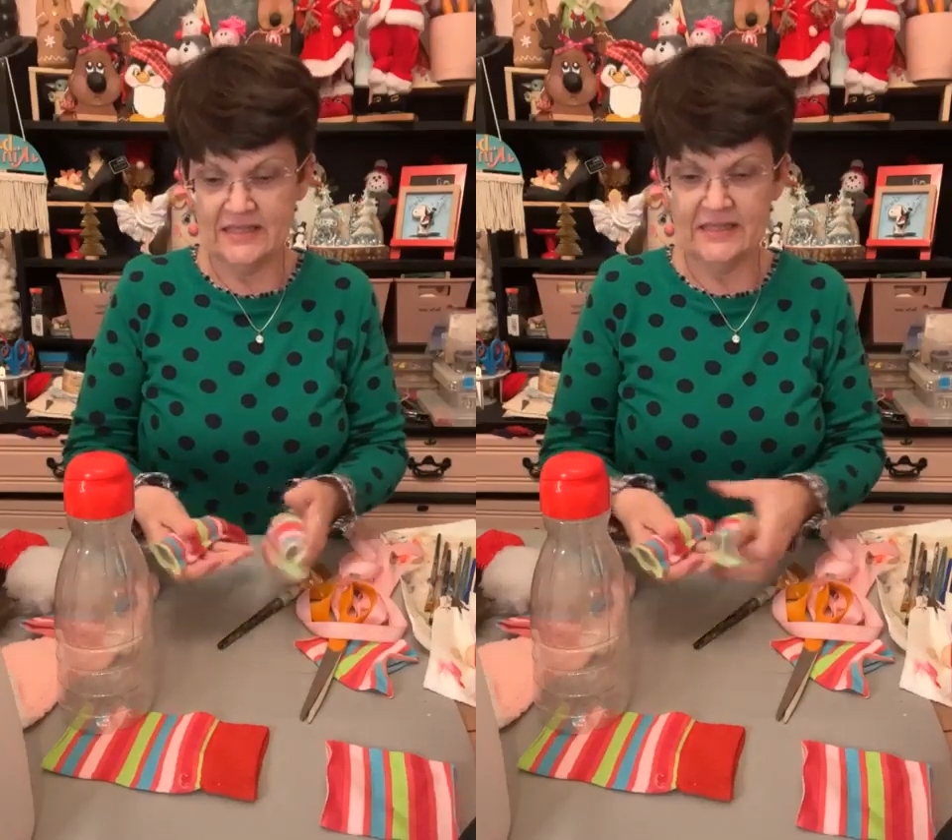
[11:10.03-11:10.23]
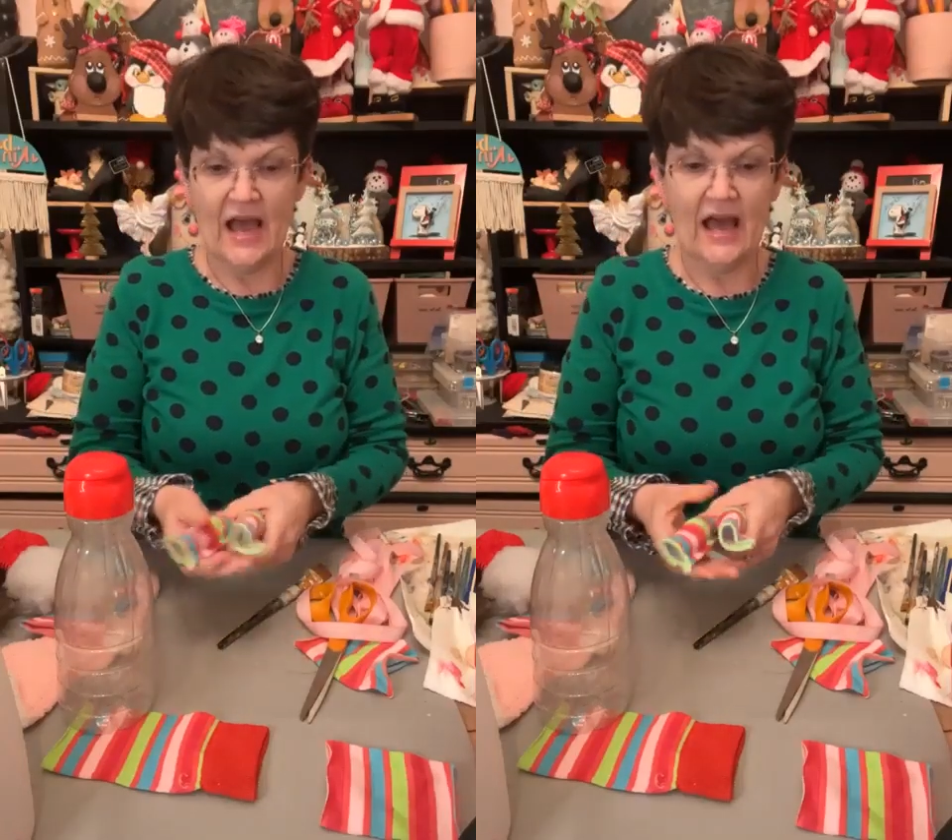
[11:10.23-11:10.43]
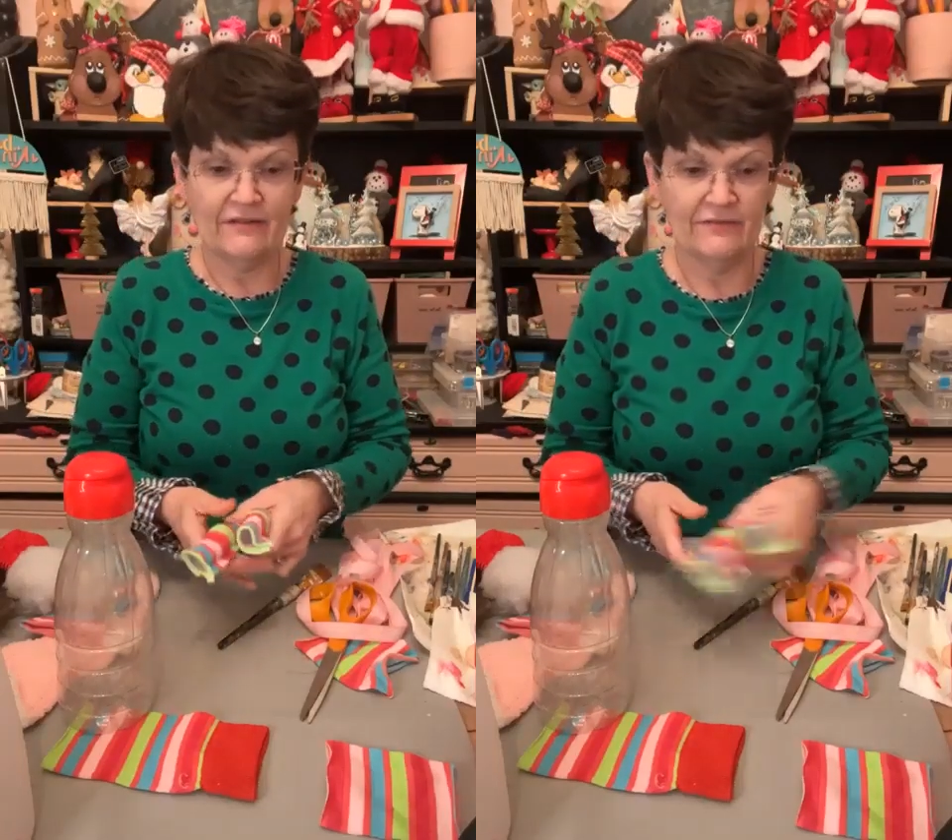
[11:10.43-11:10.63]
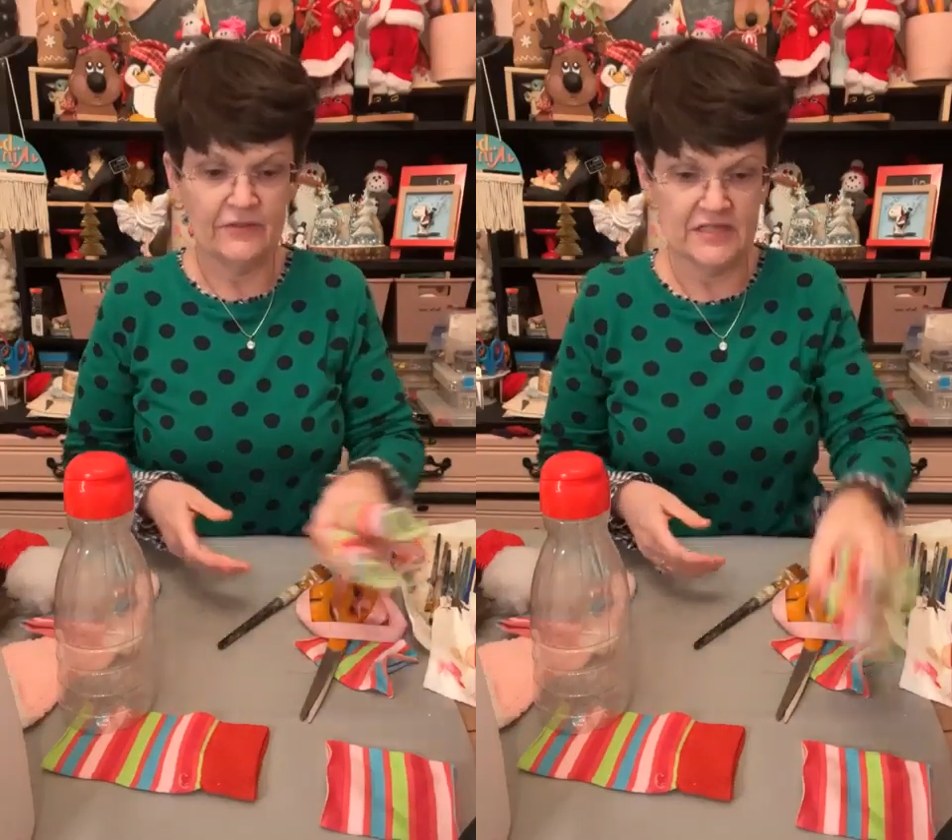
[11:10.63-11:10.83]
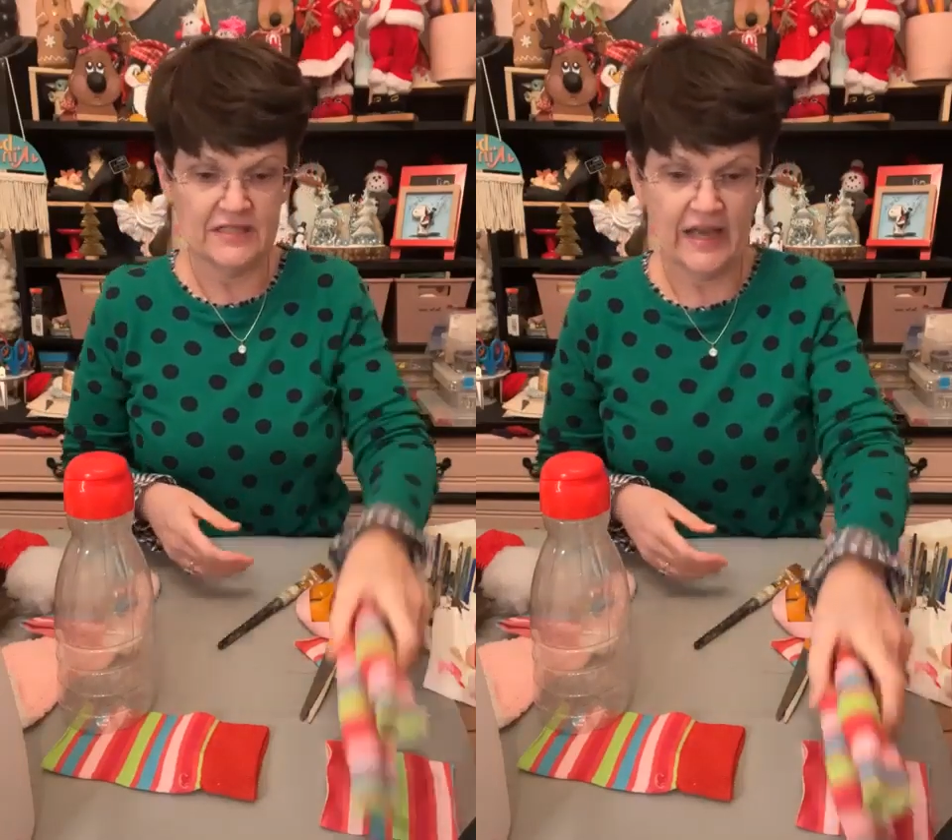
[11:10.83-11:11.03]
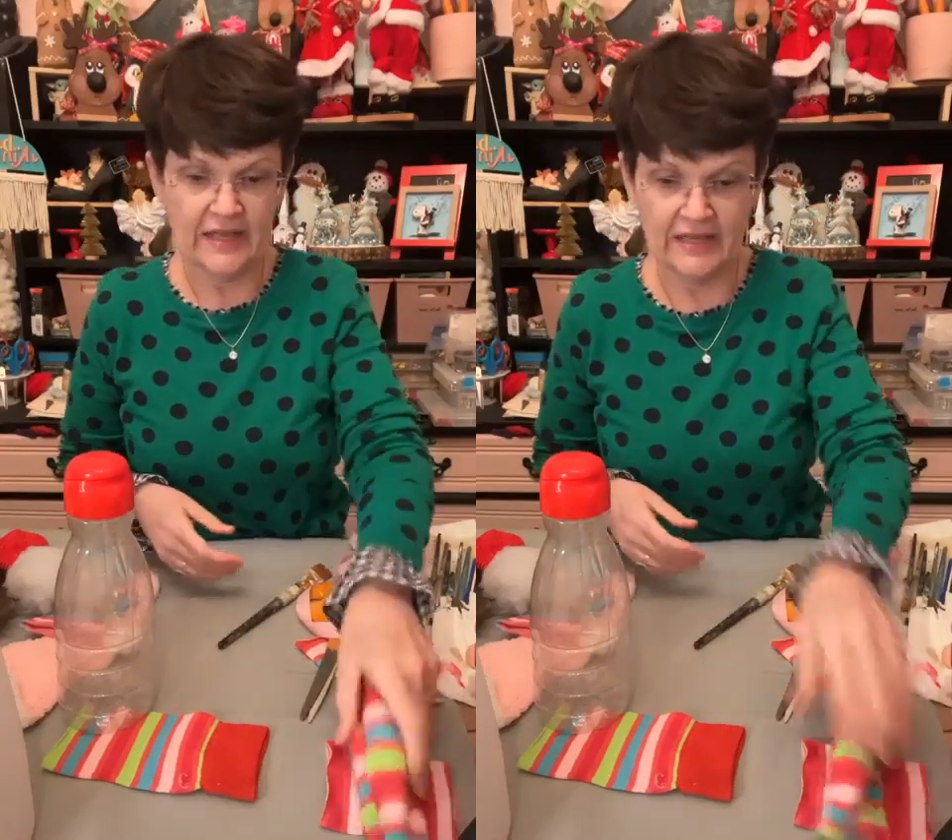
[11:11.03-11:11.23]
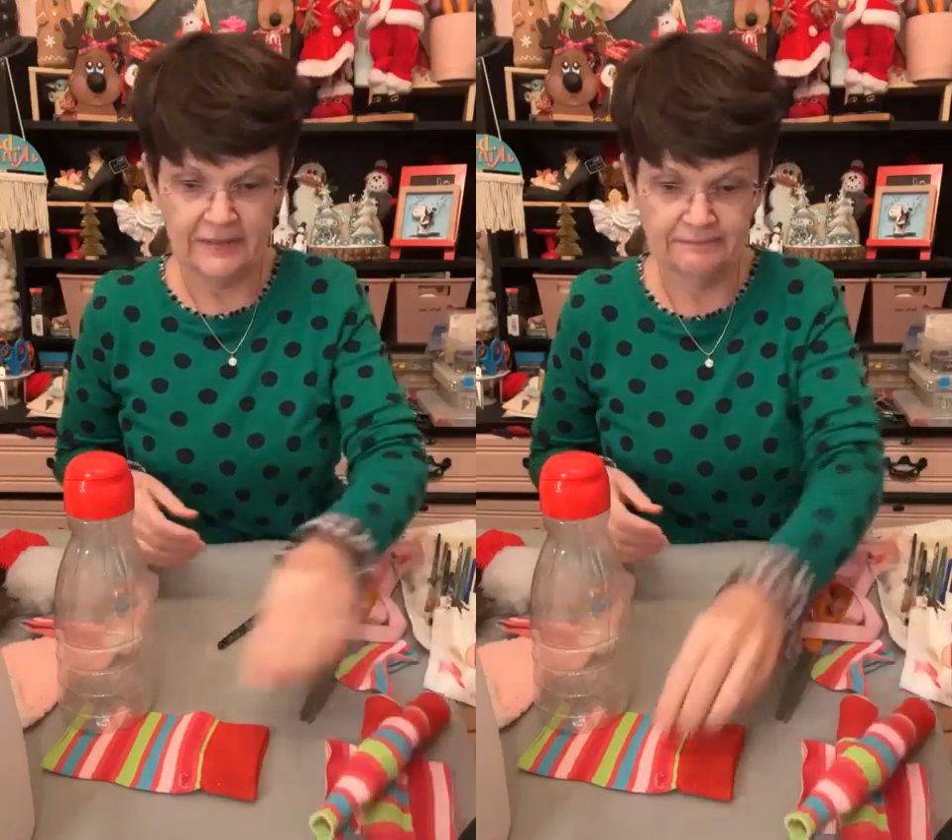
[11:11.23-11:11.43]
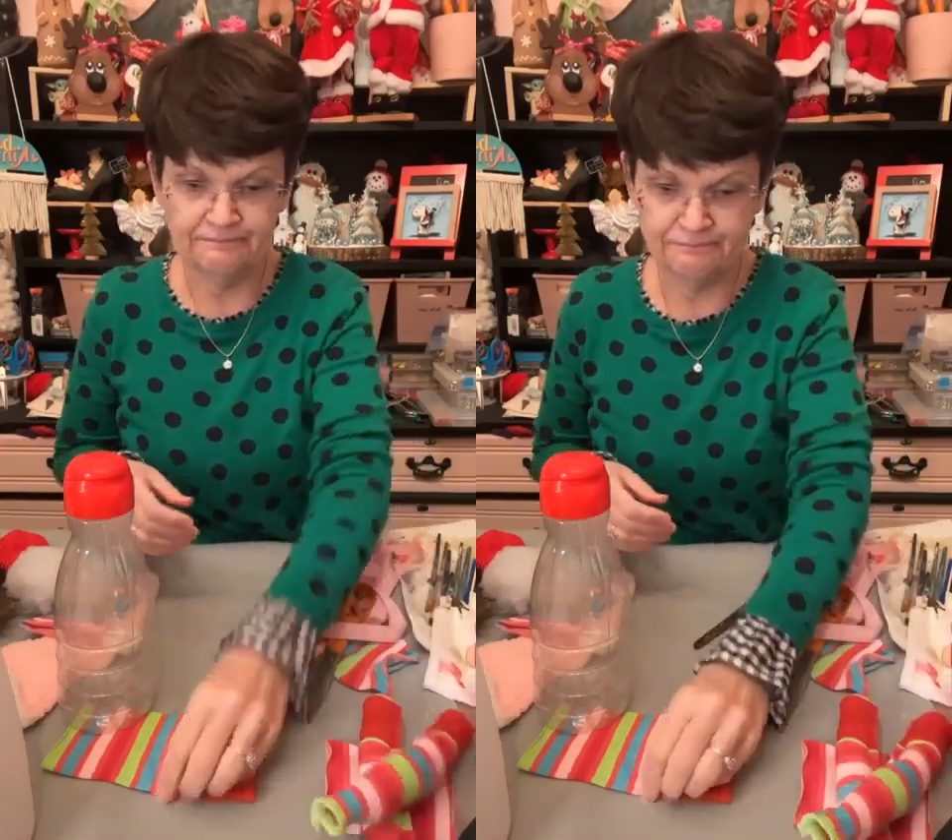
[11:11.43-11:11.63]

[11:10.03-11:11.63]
aside for a second.